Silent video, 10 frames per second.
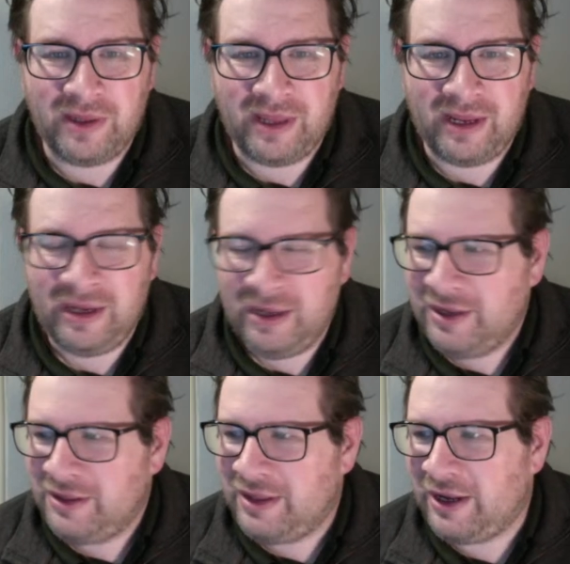They
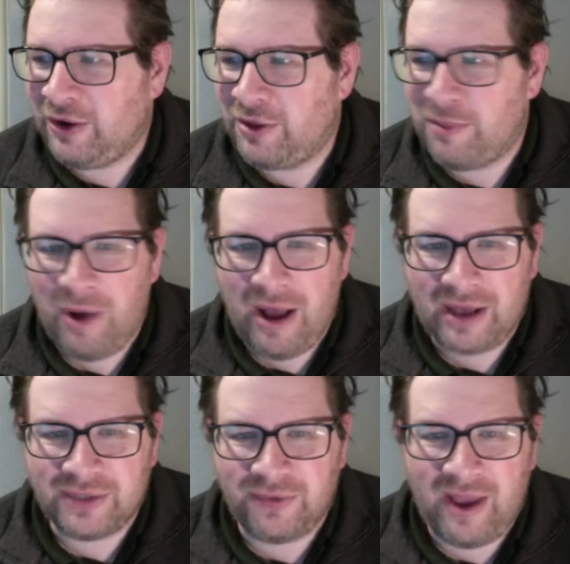go to the
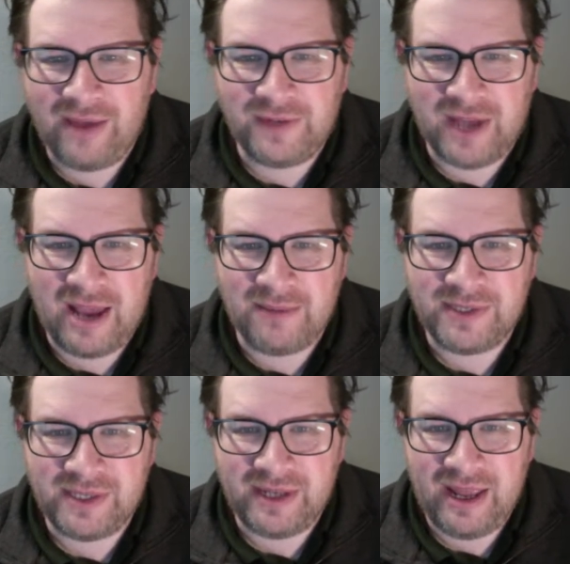box 5 times
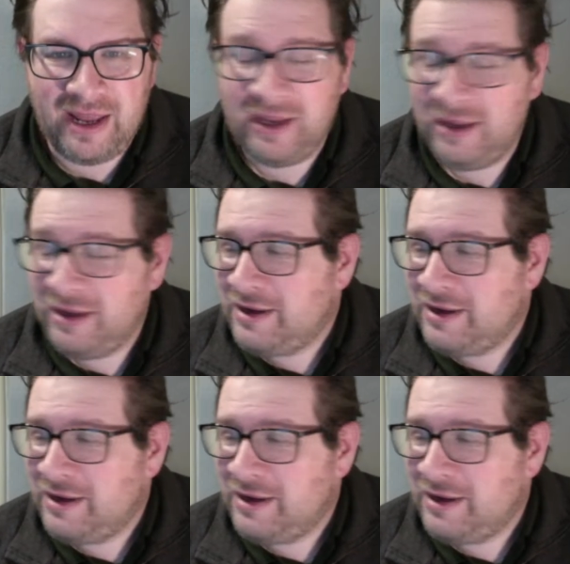today,